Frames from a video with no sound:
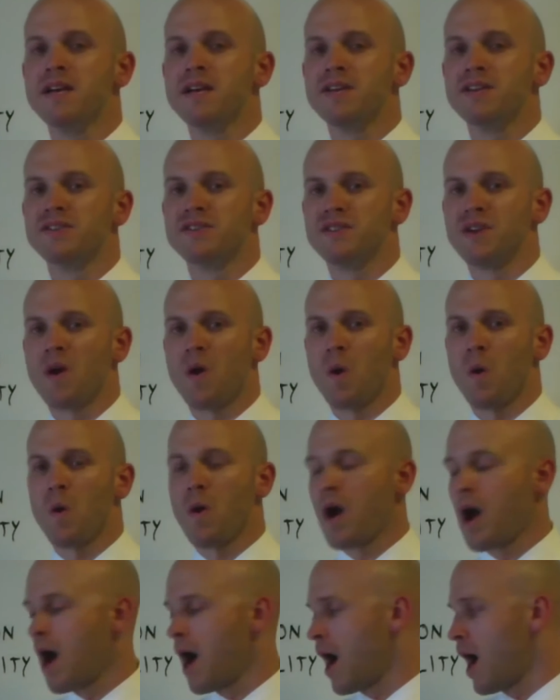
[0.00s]

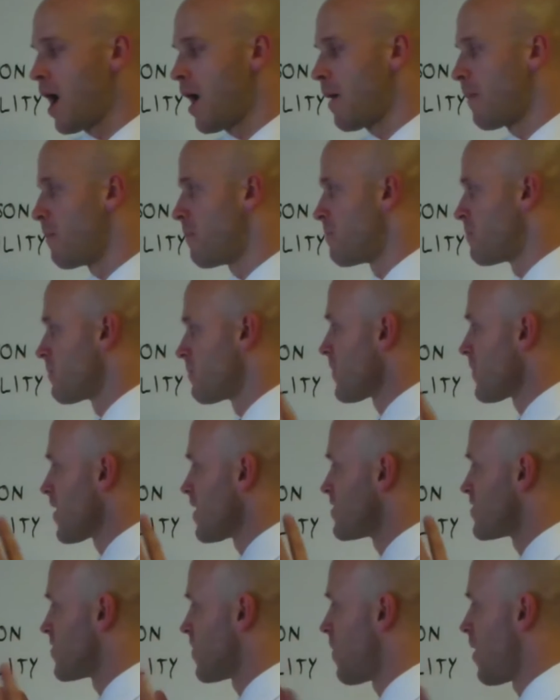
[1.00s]
So a
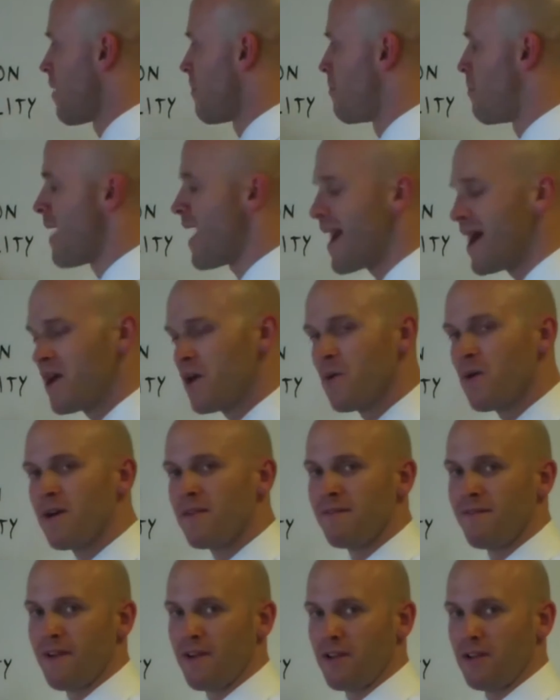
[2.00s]

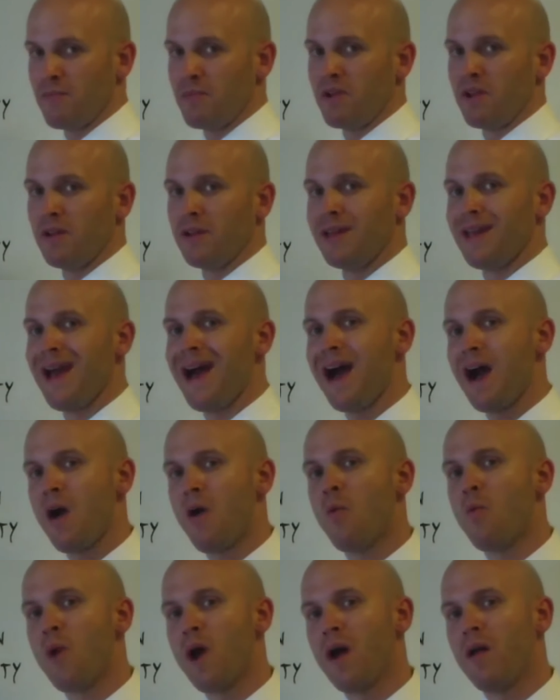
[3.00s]
bioavailability,
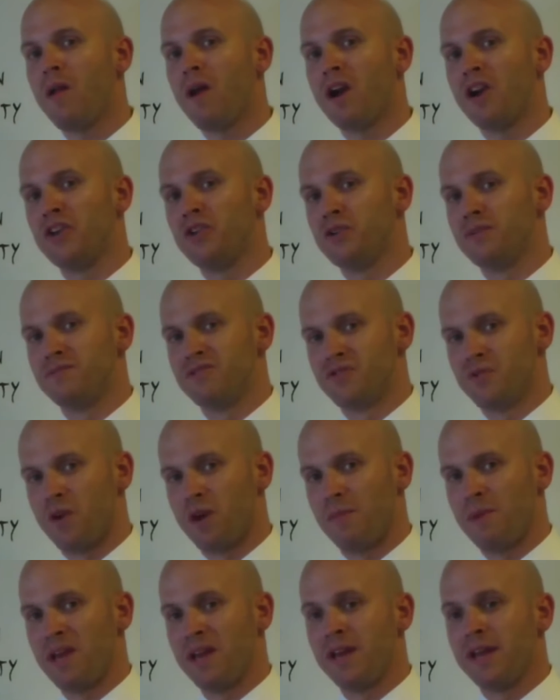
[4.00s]
how well are you
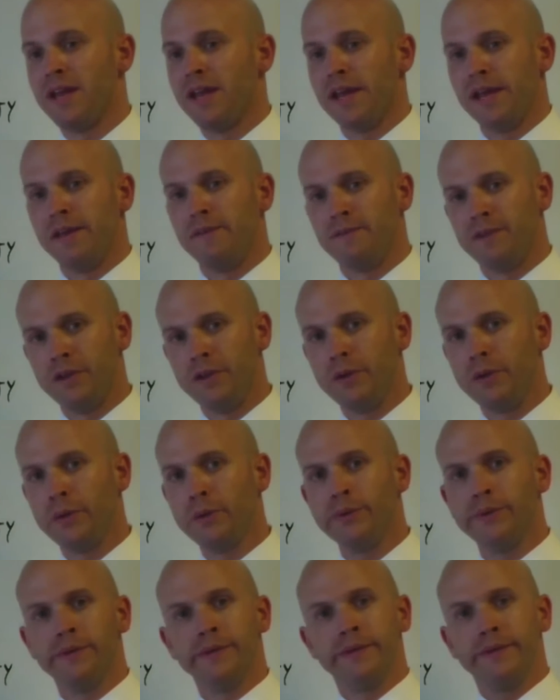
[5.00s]
absorbing? If
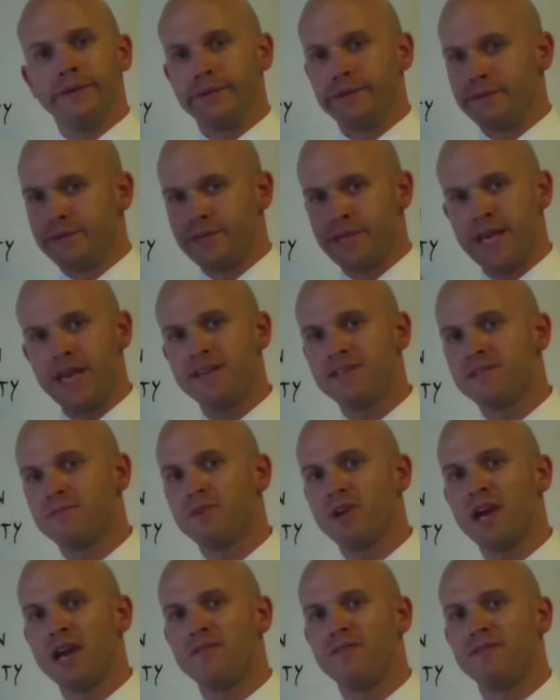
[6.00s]
you take
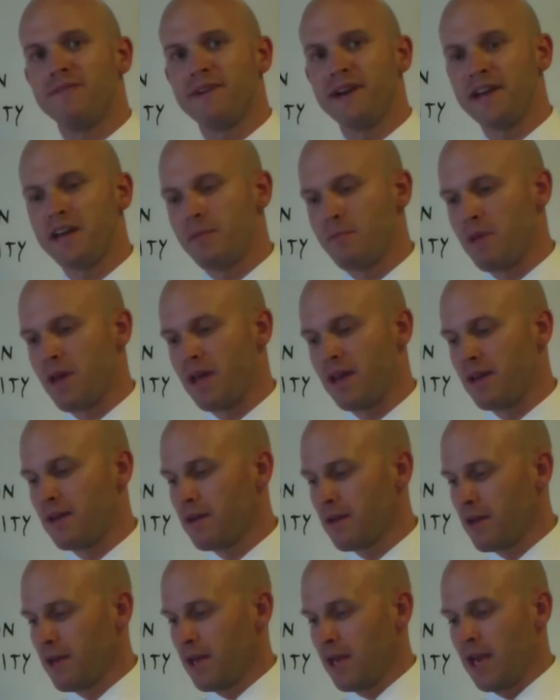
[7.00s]
some kind of a vitamin
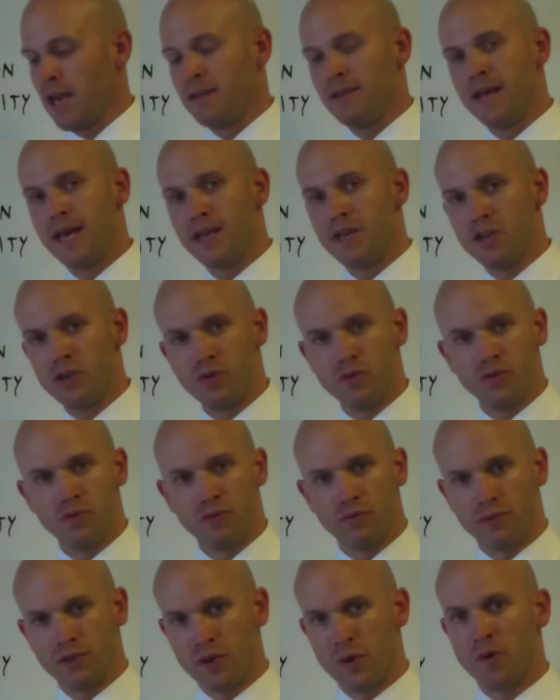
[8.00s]
and then
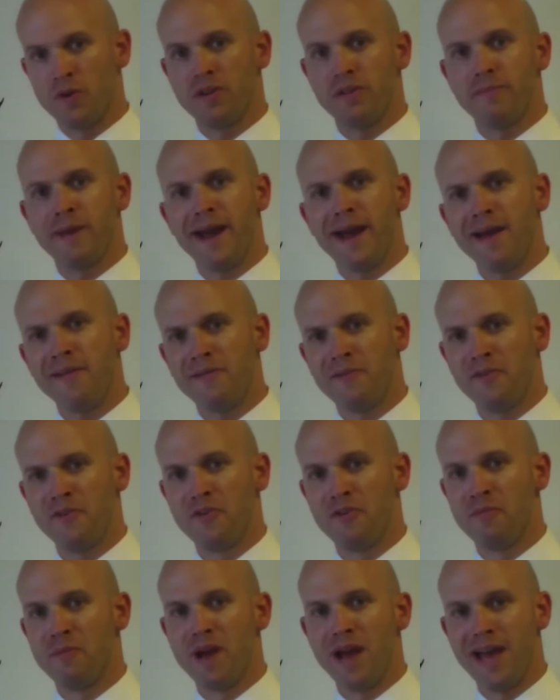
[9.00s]
you go to the
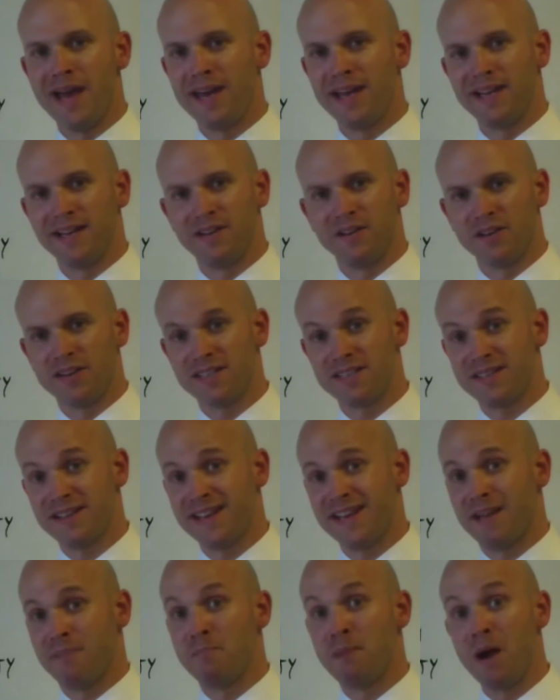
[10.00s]
bathroom and it looks
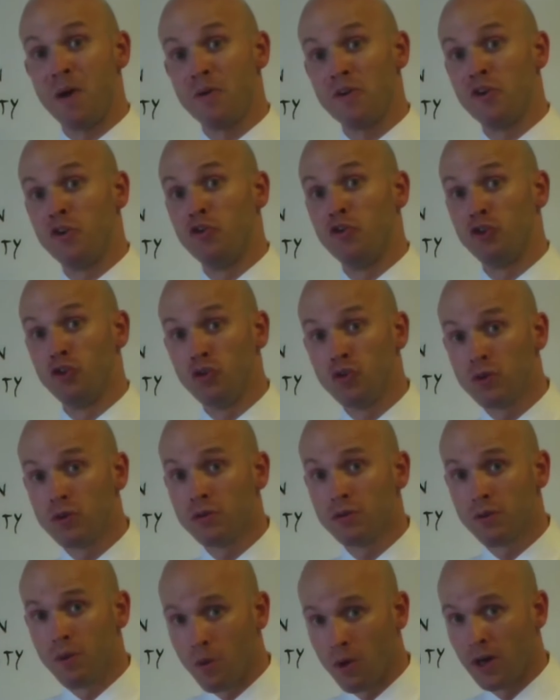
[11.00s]
like Mountain
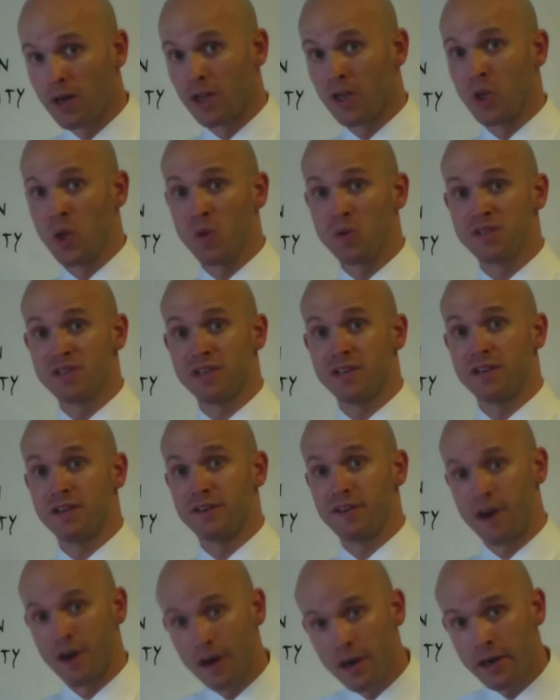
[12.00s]
Dew or it glows in the
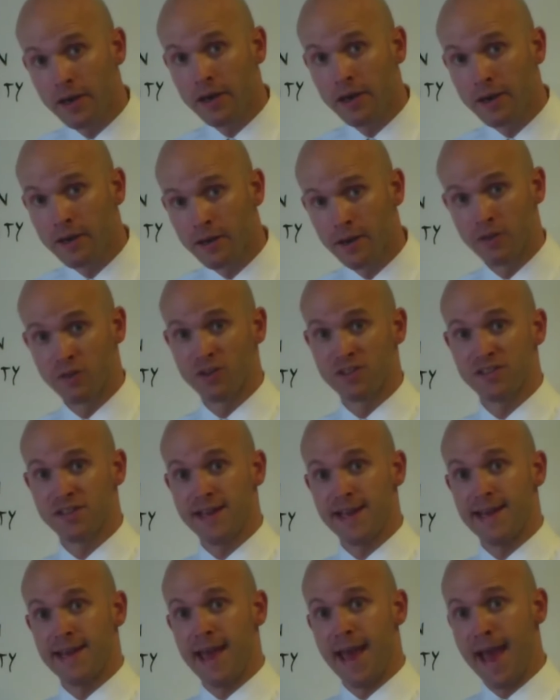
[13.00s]
dark, looks
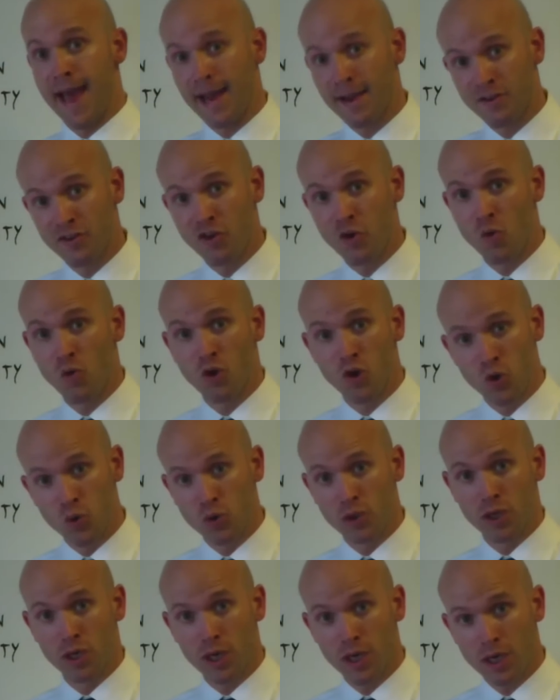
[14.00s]
like Ecto
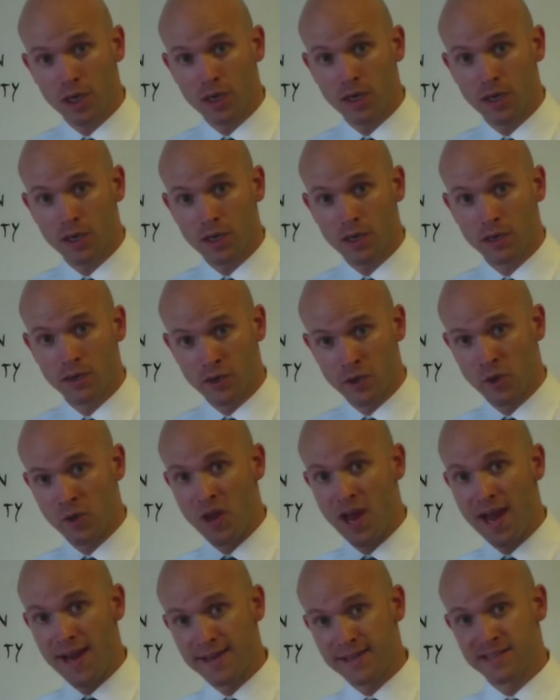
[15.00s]
Cooler, the
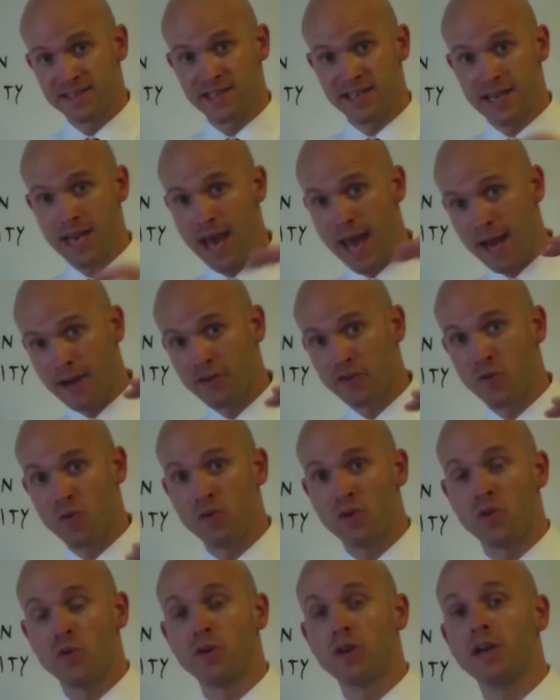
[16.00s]
old Hi-C
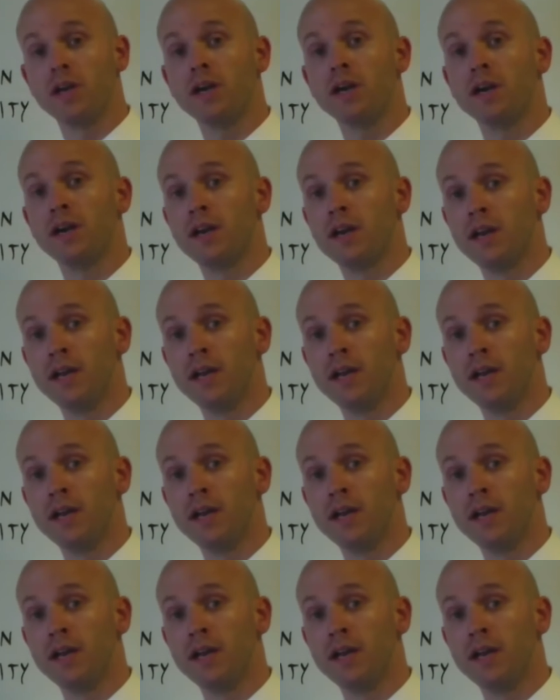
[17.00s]
Ecto Cooler,